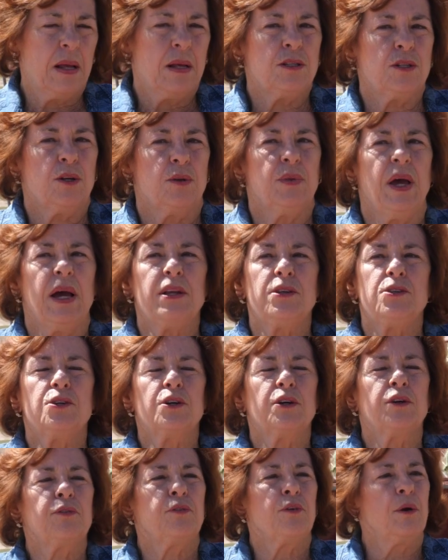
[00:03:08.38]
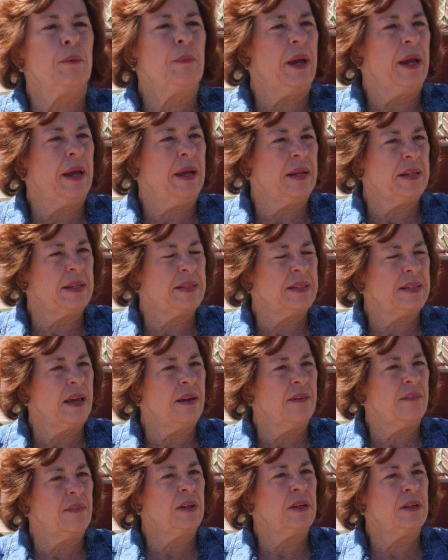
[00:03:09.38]
So that took from
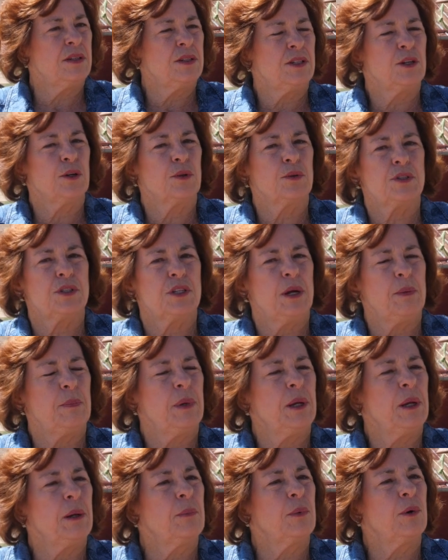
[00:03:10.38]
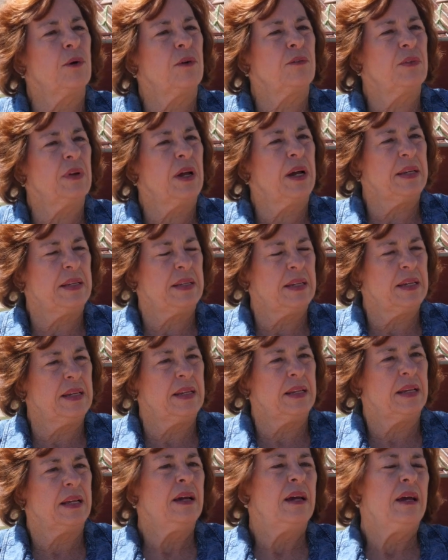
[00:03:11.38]
87 until September of
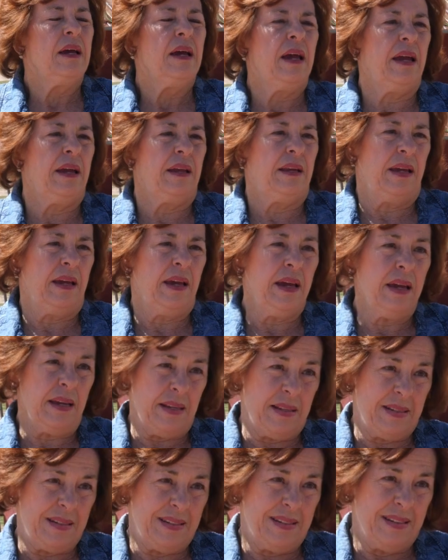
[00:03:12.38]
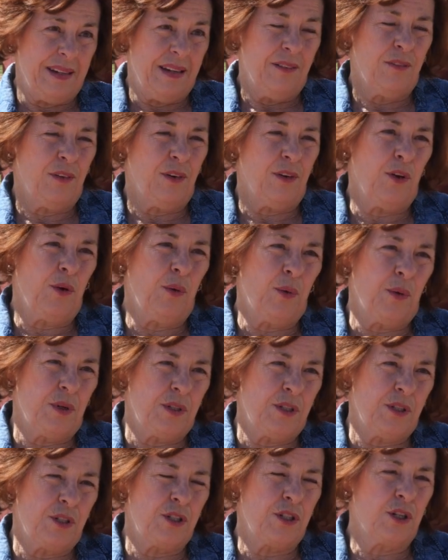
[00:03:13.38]
1988 for the
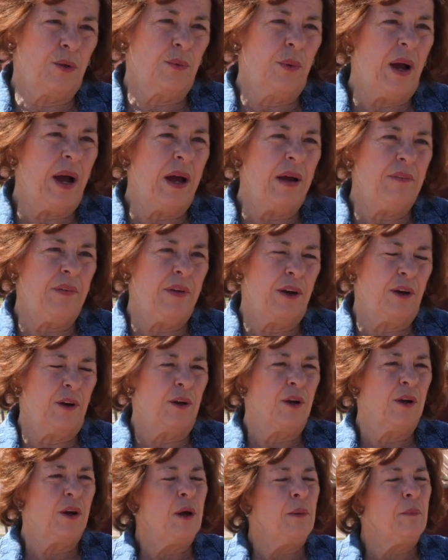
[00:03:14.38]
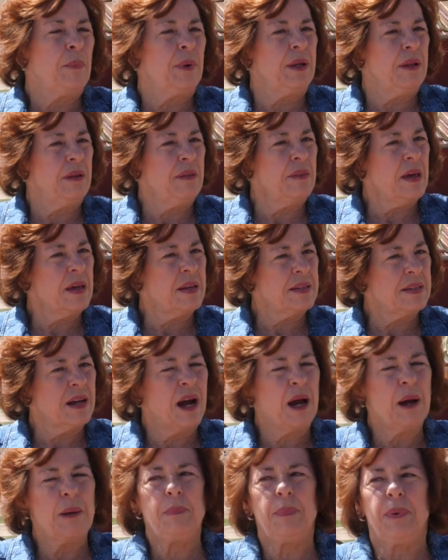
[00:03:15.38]
horses to arrive here. But in that
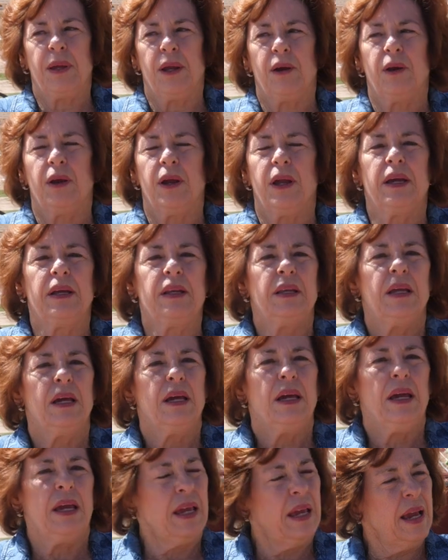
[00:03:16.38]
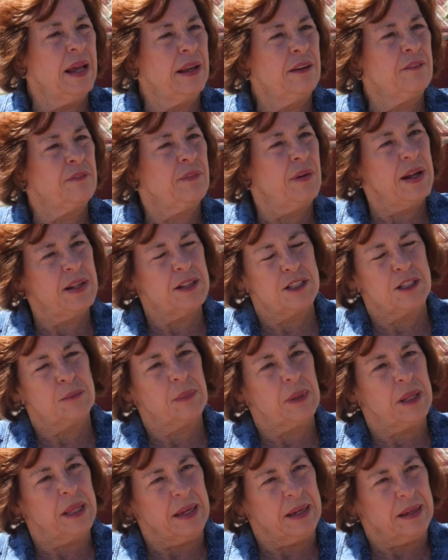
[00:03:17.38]
time period, he had to find some
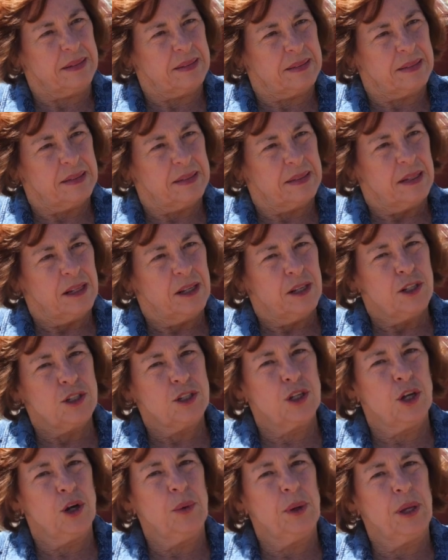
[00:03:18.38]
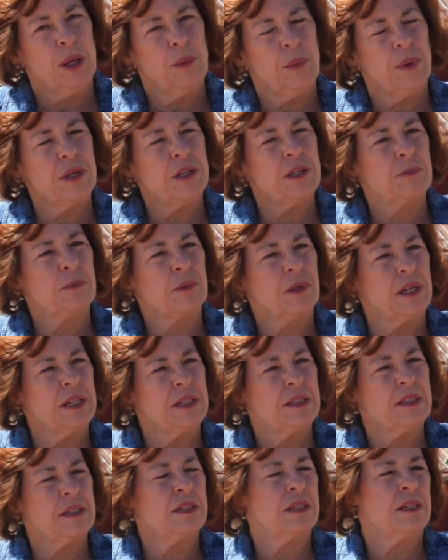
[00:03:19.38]
land. So he went to
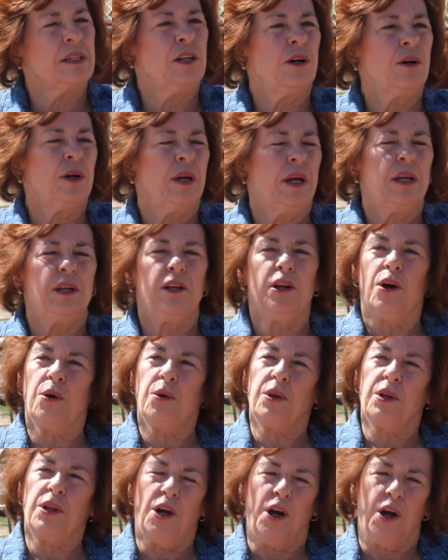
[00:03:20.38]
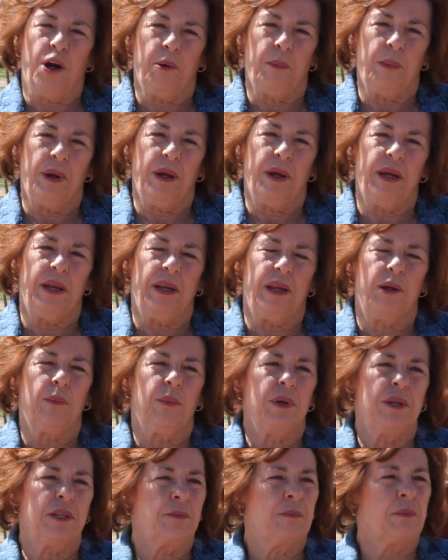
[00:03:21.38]
places in, in Oklahoma and he
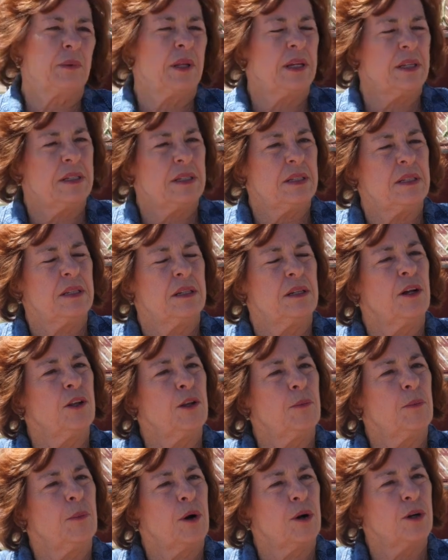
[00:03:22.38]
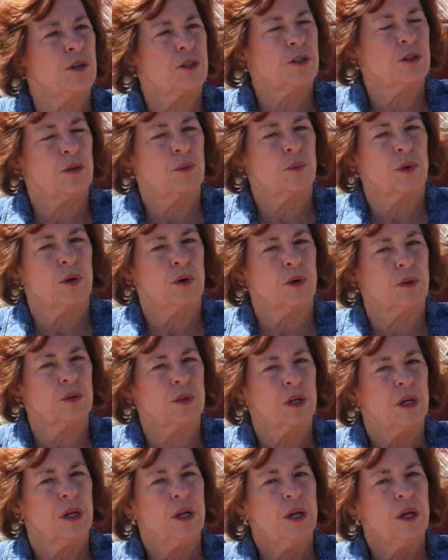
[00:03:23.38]
went to places in other parts of the world.